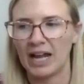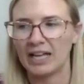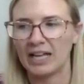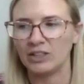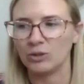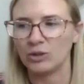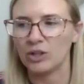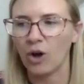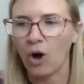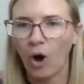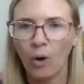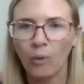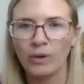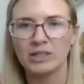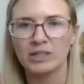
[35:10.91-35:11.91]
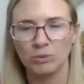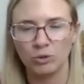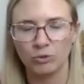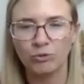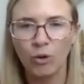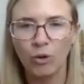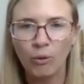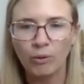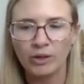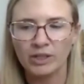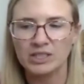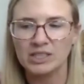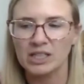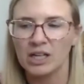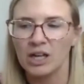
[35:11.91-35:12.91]
and you can always move
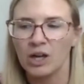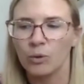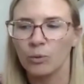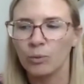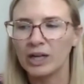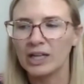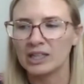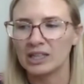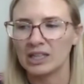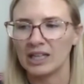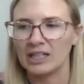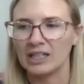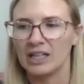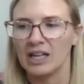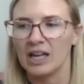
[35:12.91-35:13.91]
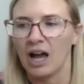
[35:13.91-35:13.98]
forwards with it.